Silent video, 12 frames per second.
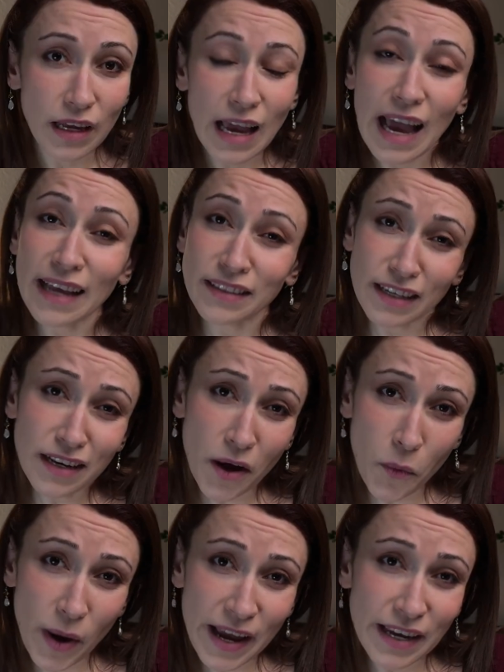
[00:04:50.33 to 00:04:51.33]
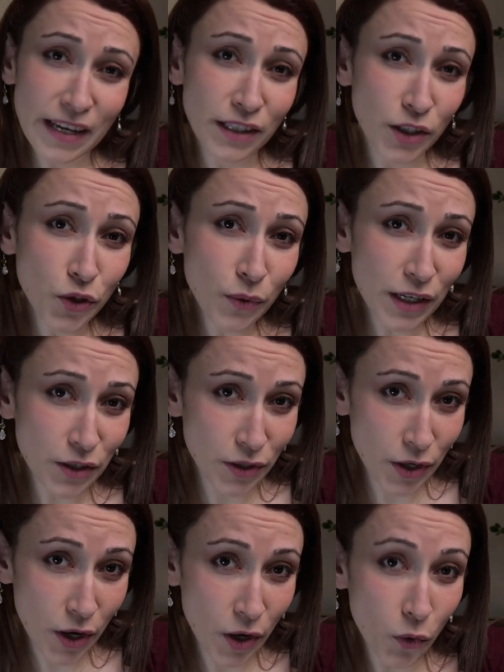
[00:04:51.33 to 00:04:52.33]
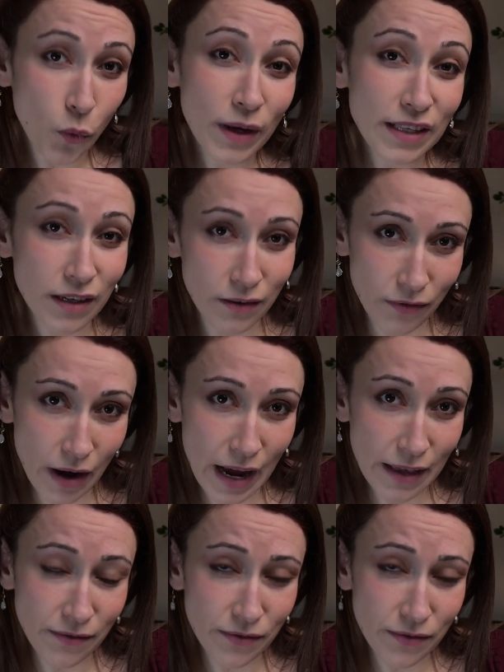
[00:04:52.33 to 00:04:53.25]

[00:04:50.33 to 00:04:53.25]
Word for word: And in a way, in doing so, we survive.